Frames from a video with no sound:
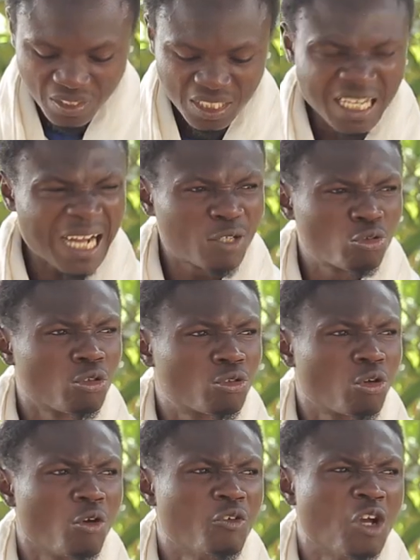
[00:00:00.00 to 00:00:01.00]
ya
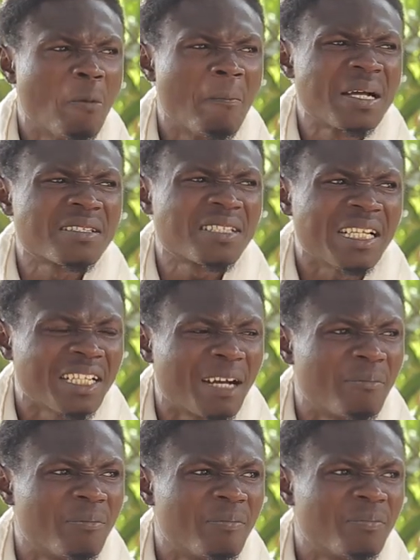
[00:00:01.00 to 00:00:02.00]
toto ni o
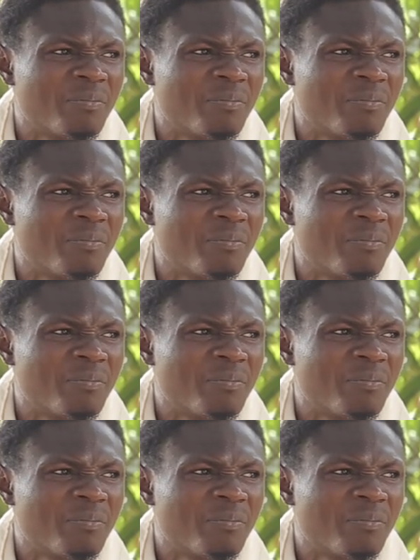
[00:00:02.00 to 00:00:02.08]
masairam